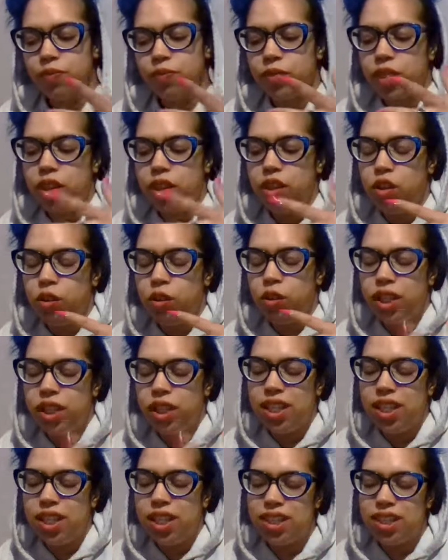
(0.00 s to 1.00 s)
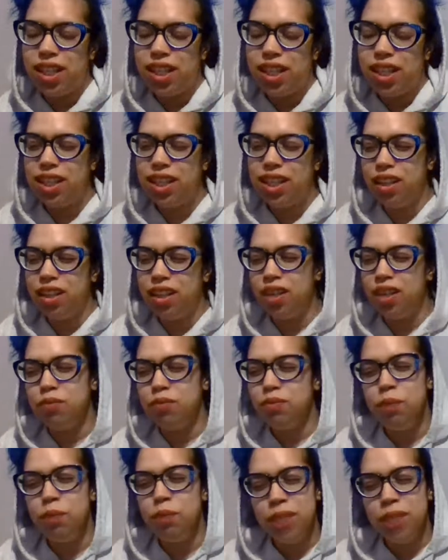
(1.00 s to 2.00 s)
there isn't like enough
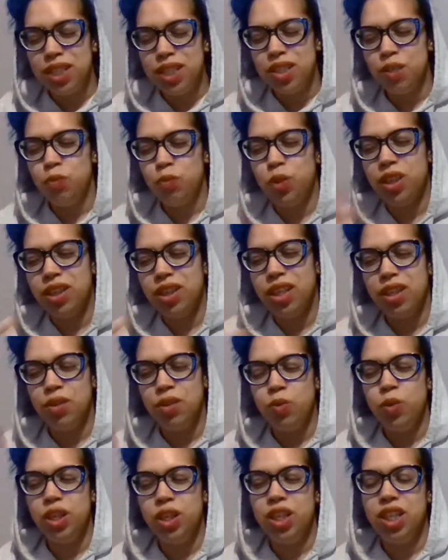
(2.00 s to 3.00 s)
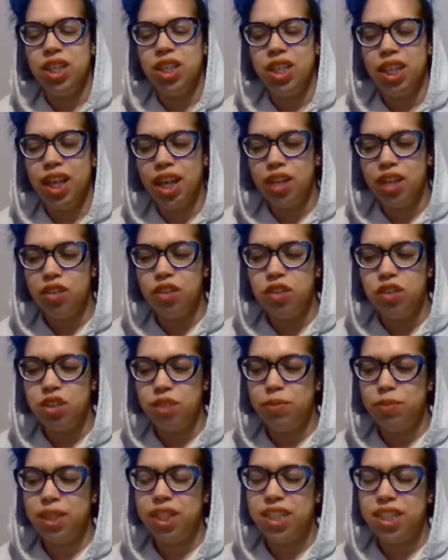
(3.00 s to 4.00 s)
momentum within the energy,
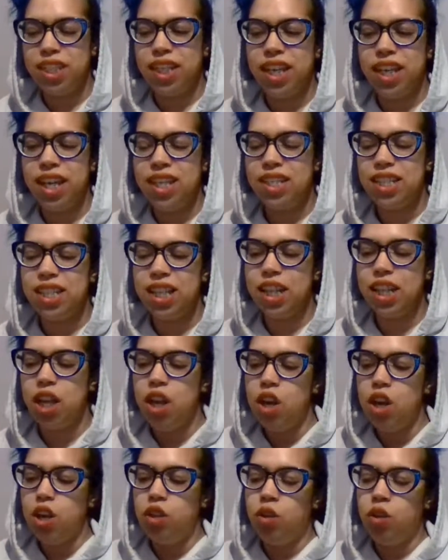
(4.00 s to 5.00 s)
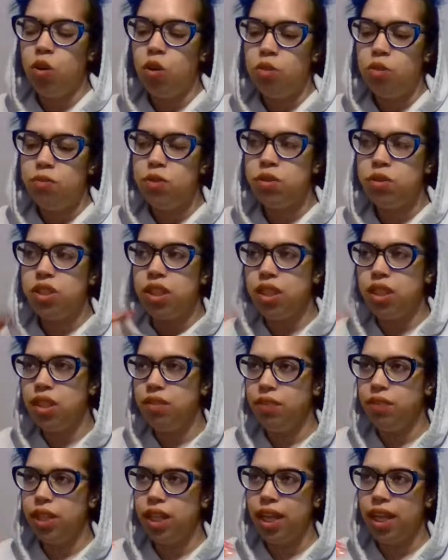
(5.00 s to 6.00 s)
because again, it's like you're almost
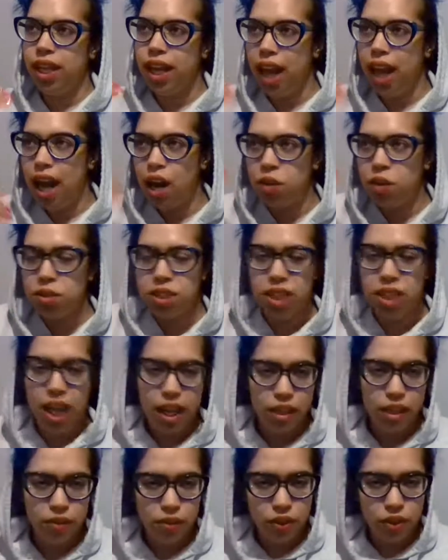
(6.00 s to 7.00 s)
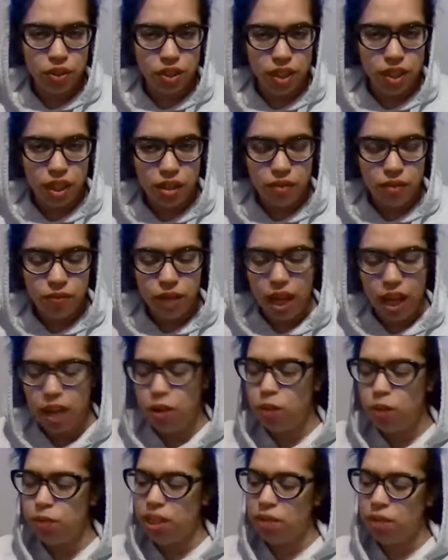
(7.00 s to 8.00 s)
leaving it outside of yourself. I
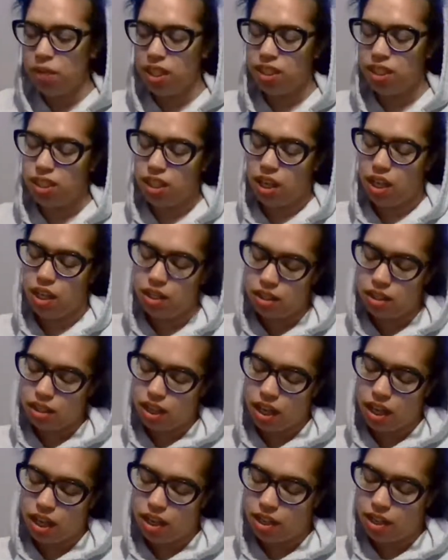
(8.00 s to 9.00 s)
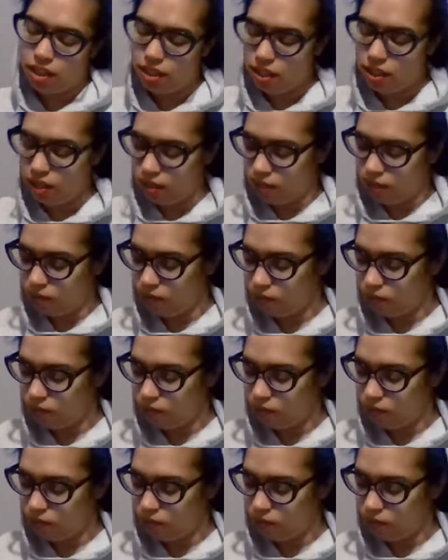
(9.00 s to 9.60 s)
hope that makes sense, guys.